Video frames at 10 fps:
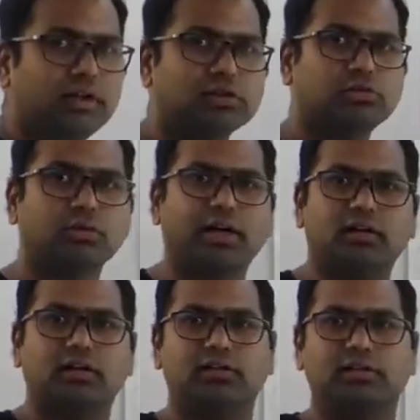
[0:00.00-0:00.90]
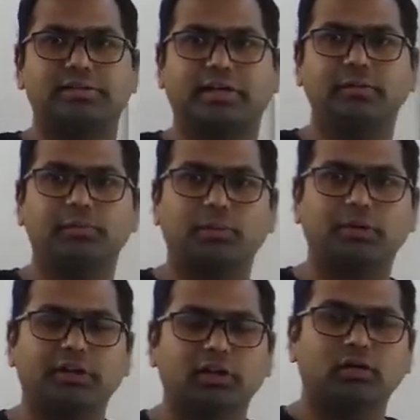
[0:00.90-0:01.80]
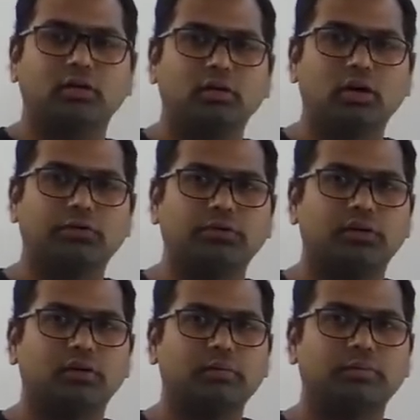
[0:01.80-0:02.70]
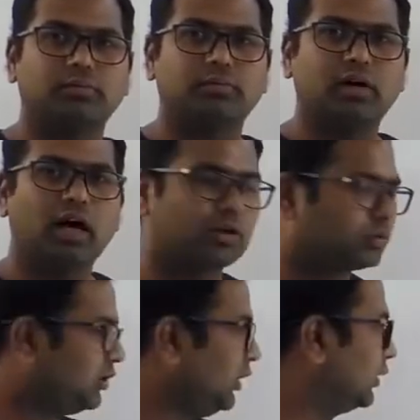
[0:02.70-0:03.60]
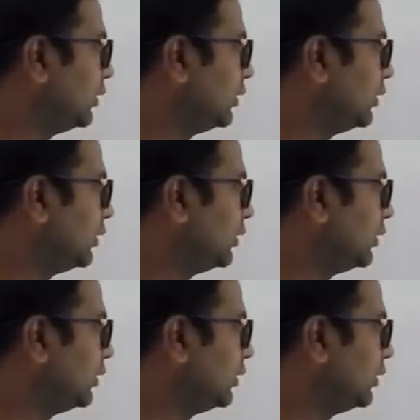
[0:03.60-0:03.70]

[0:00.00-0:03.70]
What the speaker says: Let us look at the second property of ROC.